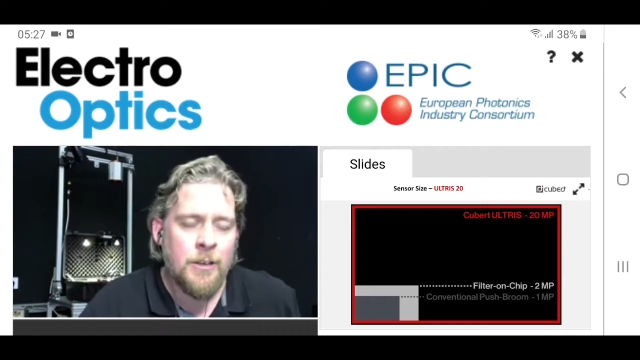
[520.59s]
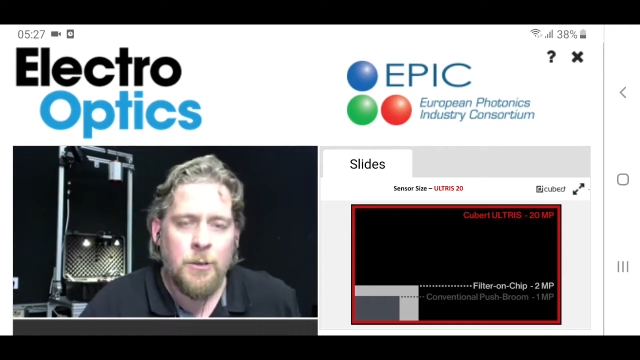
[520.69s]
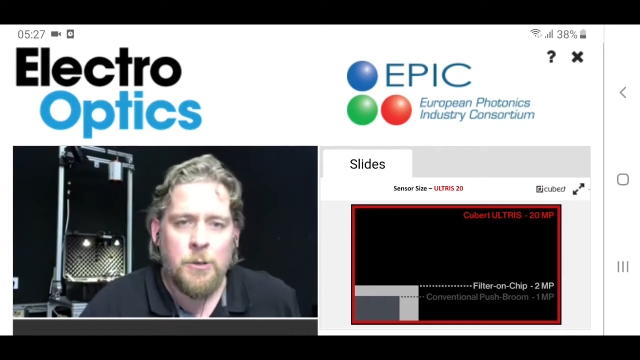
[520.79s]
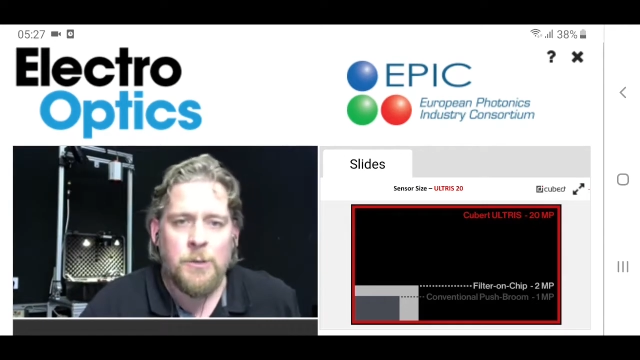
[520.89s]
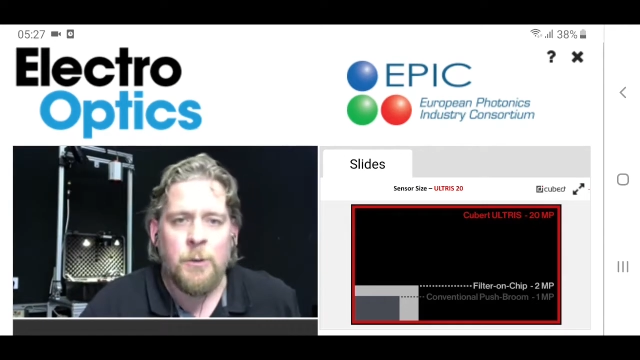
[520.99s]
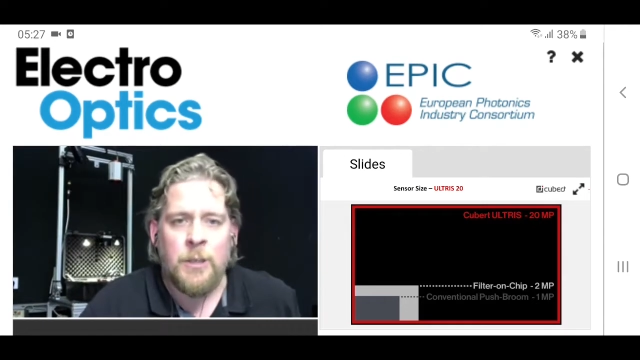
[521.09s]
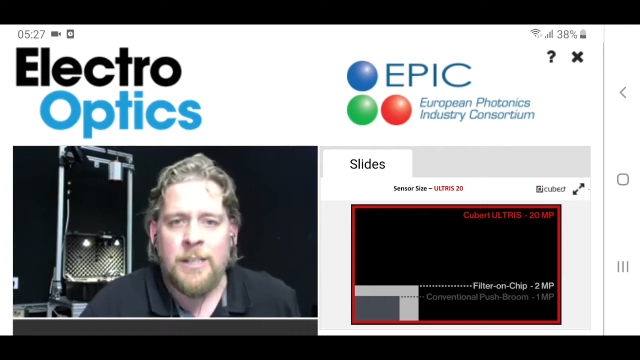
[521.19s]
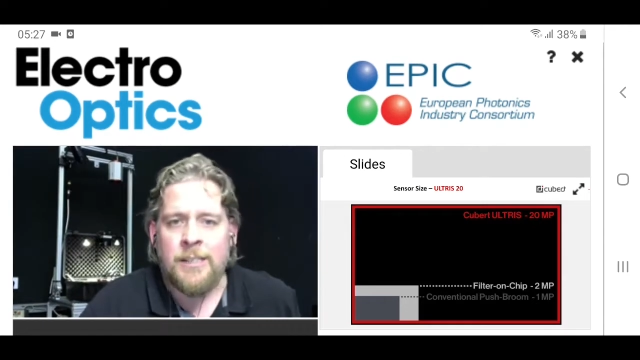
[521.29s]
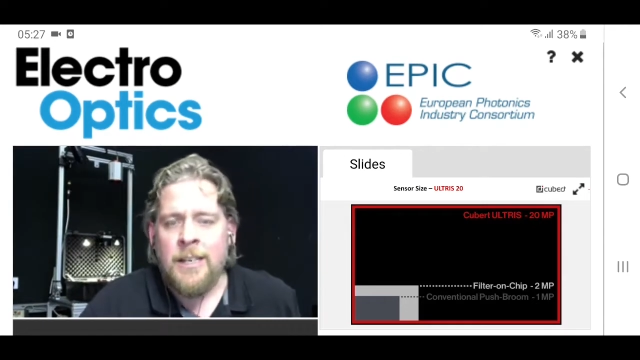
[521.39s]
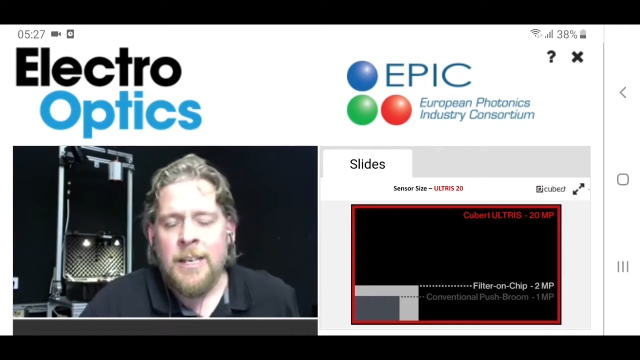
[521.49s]

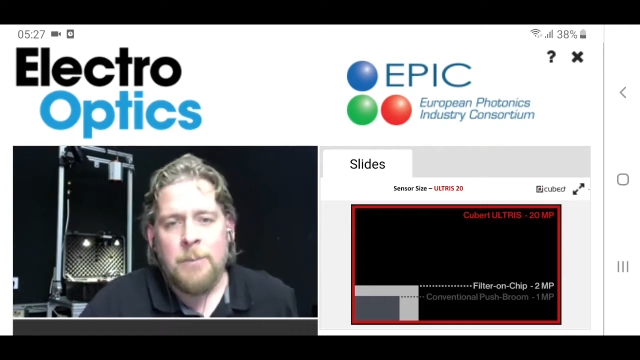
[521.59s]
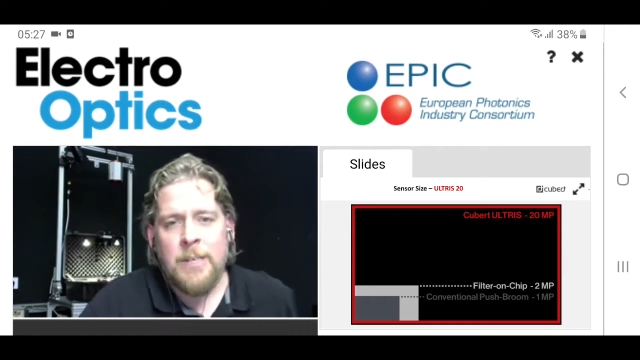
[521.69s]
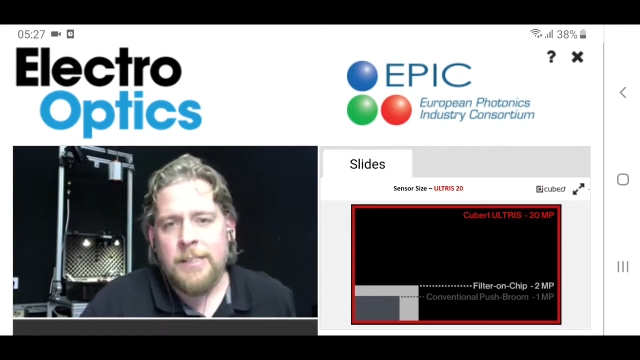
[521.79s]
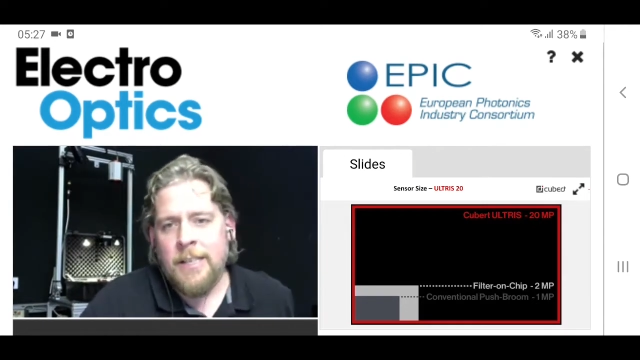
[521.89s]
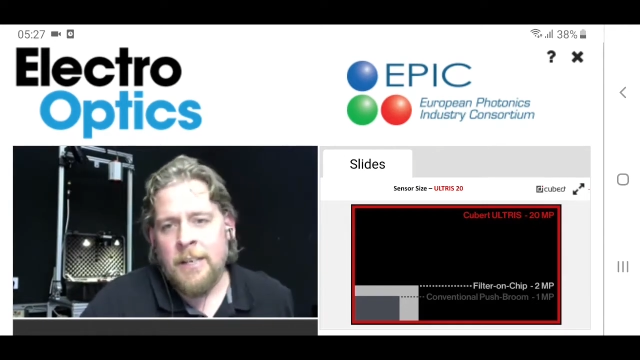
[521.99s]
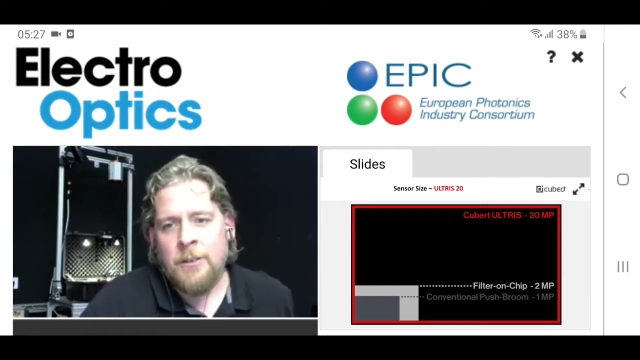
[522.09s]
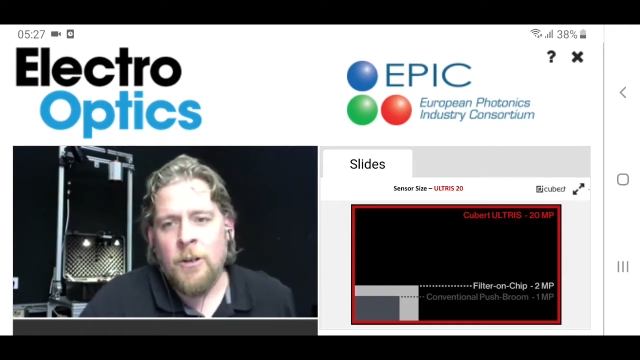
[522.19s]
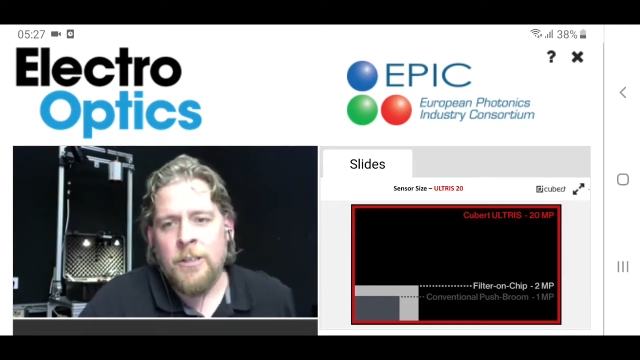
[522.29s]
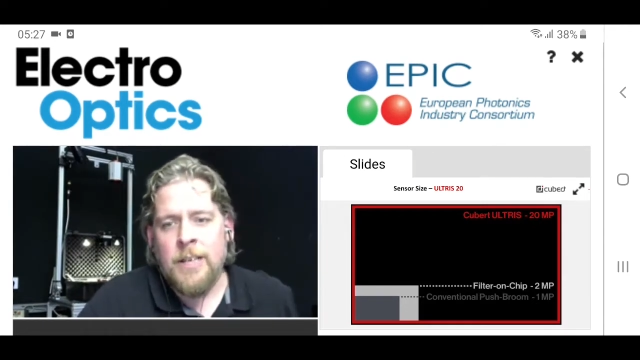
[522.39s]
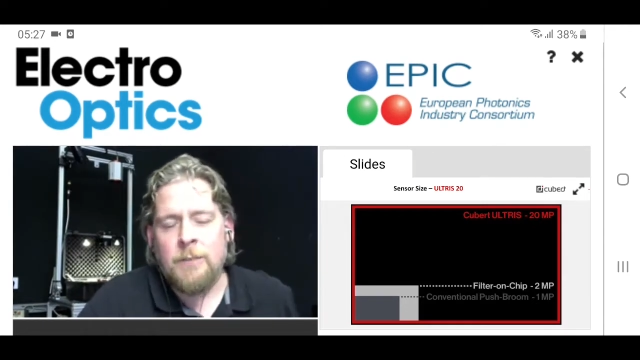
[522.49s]
usefulness, please get in
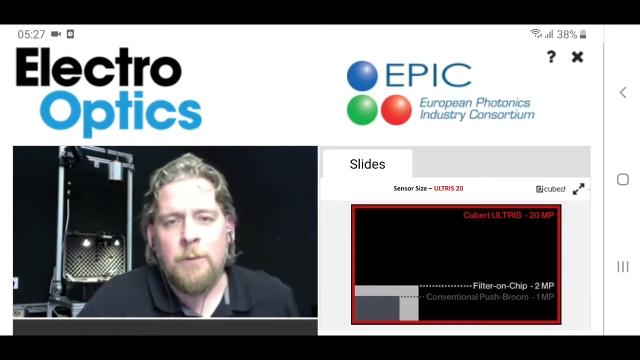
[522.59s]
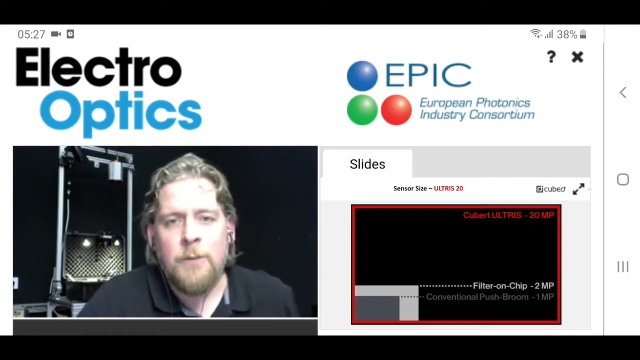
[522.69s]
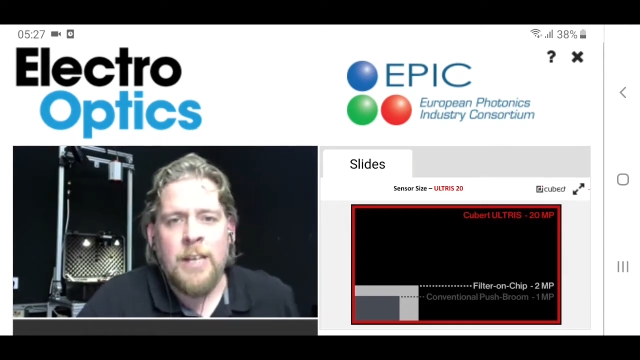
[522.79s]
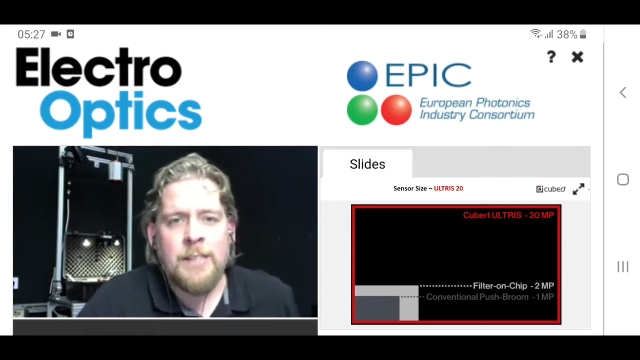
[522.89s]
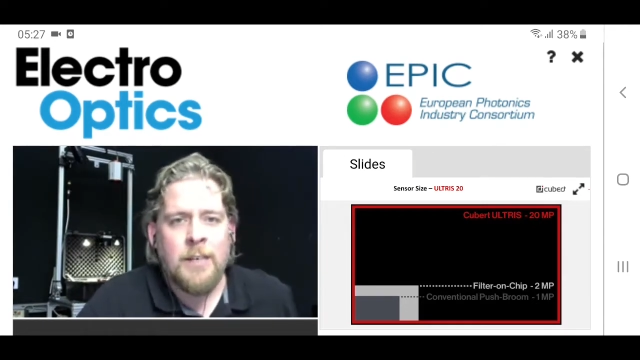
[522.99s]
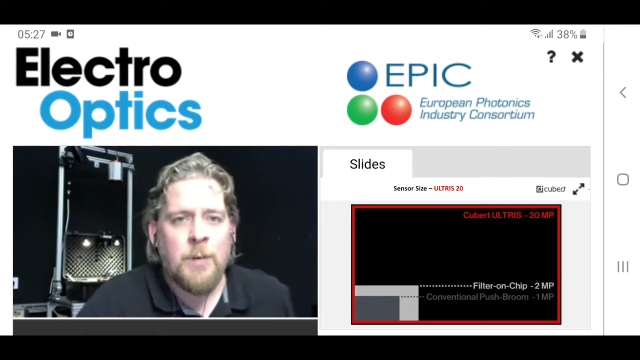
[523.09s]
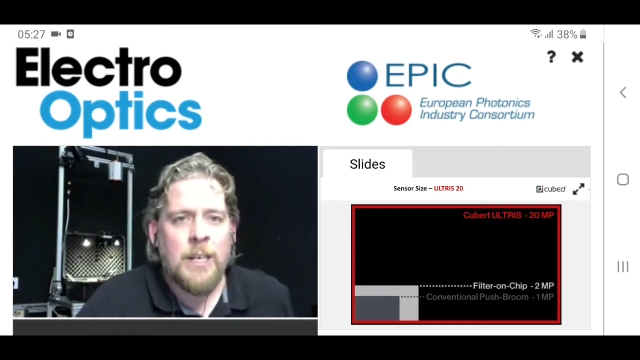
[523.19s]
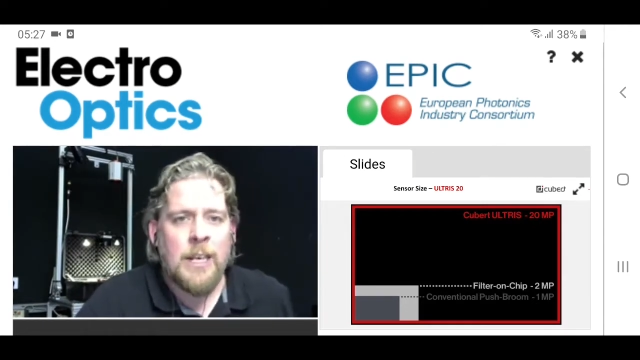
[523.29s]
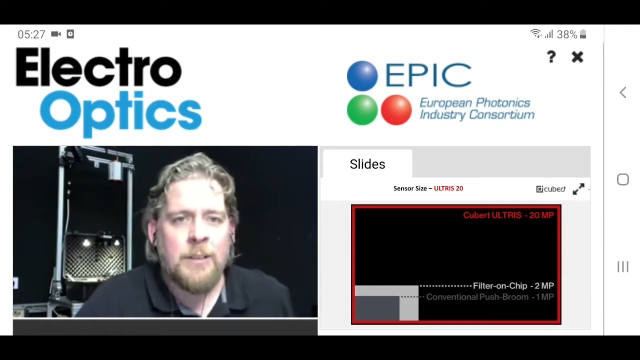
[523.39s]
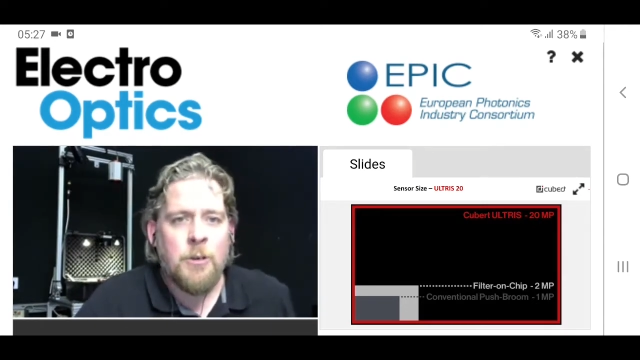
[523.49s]
contact with us and we
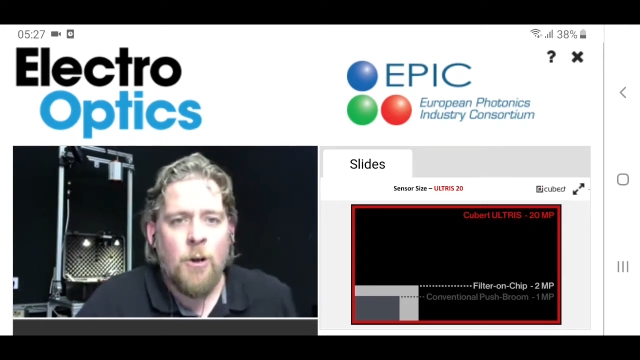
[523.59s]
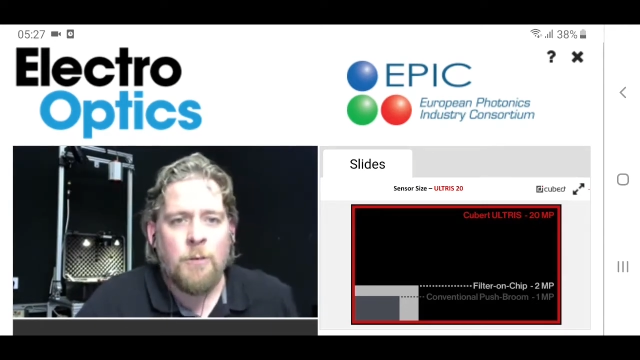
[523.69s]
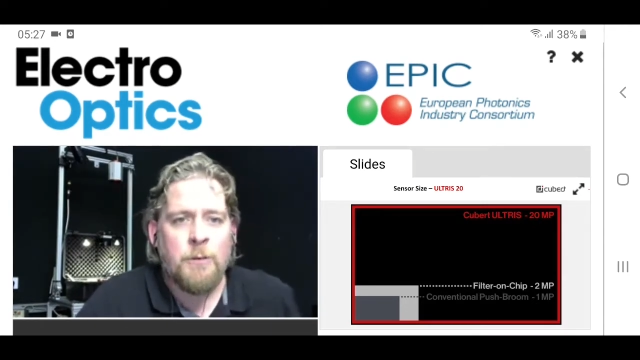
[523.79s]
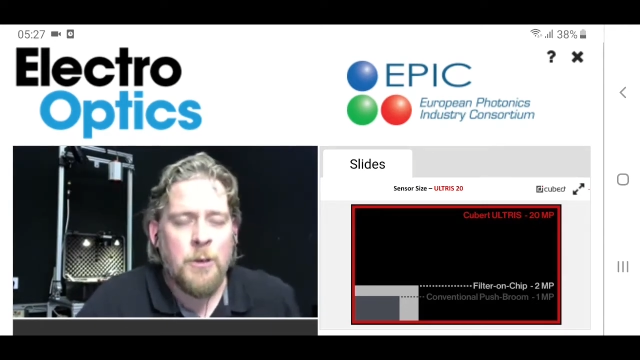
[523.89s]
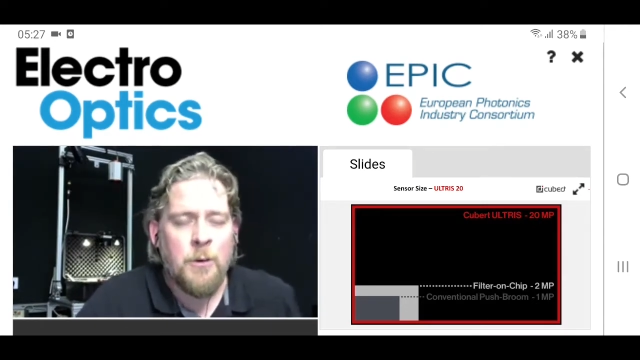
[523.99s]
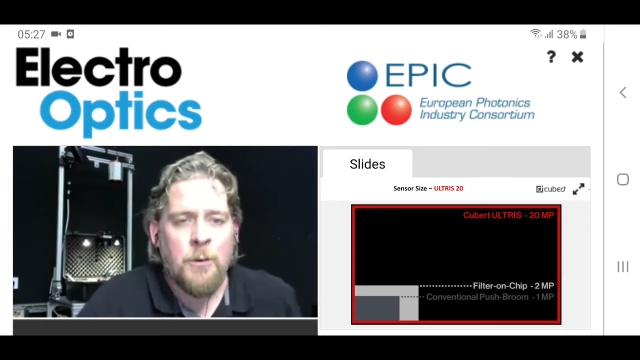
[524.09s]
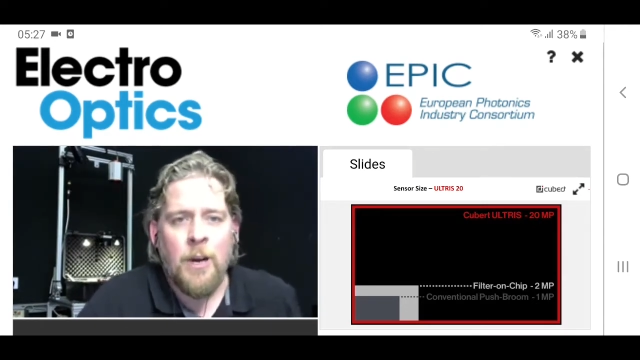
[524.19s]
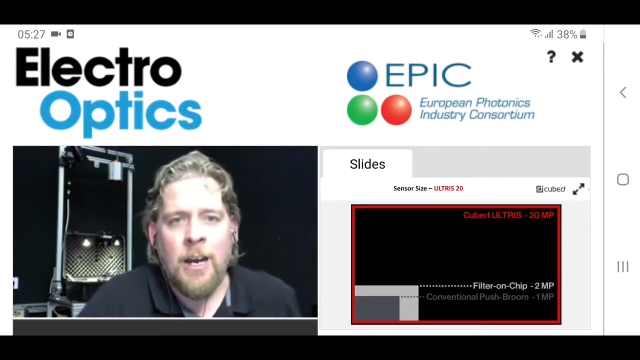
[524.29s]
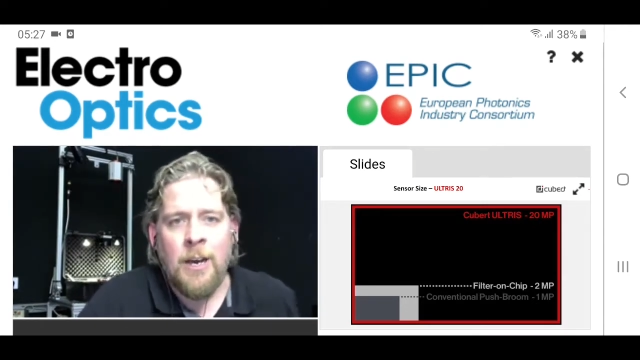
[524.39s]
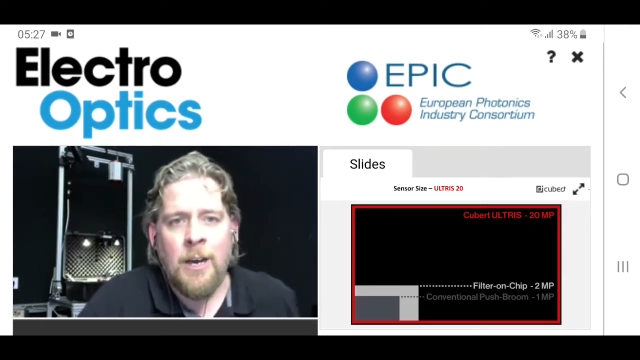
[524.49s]
can talk with you